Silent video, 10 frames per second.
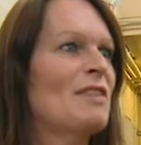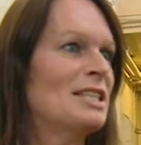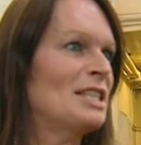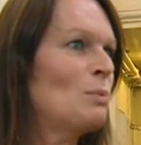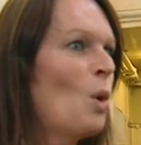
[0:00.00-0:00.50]
They
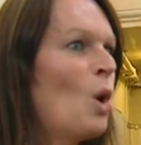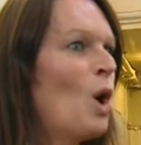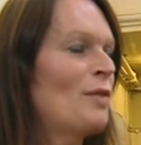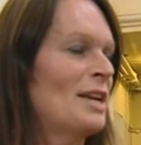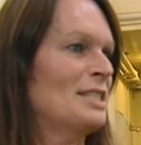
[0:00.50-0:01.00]

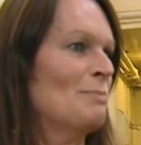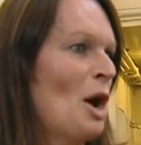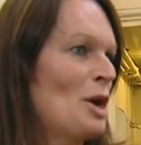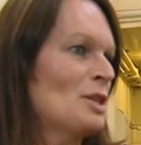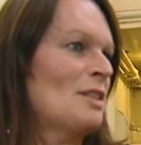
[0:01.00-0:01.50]
swore, they
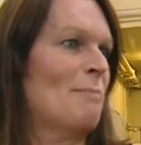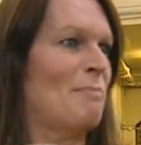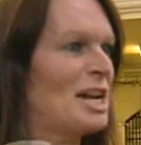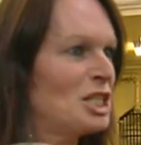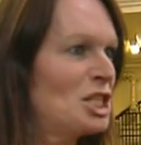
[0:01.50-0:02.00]
smoked, they
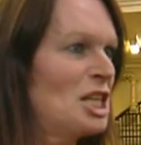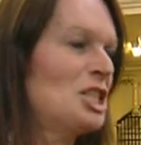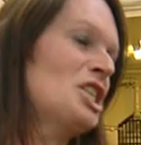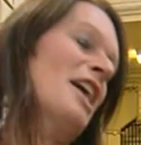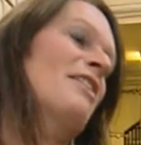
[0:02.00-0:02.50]
bashed
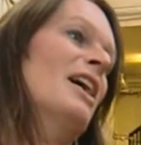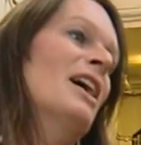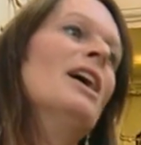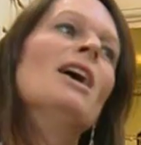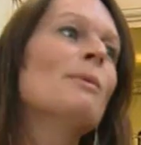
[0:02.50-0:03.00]
each
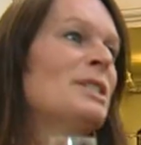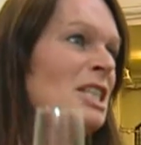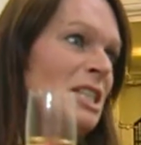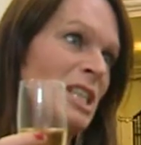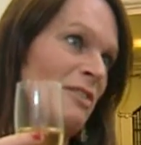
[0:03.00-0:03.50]
other. It
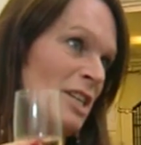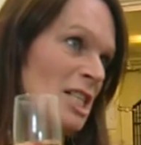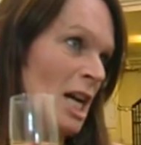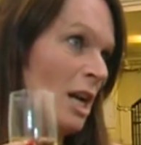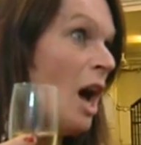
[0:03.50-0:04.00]
was just
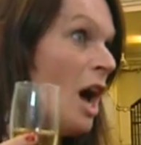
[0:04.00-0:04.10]
everyday life.